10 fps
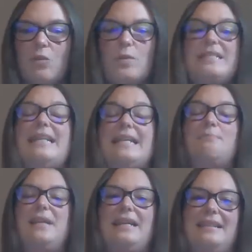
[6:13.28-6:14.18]
was
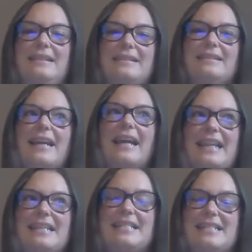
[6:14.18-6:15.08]
in me
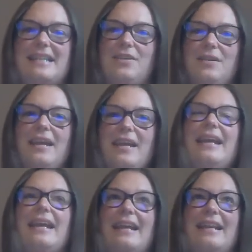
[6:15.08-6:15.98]
like it is now.
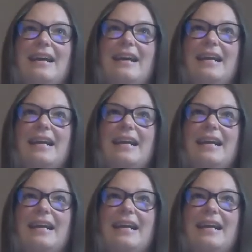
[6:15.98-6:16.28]
And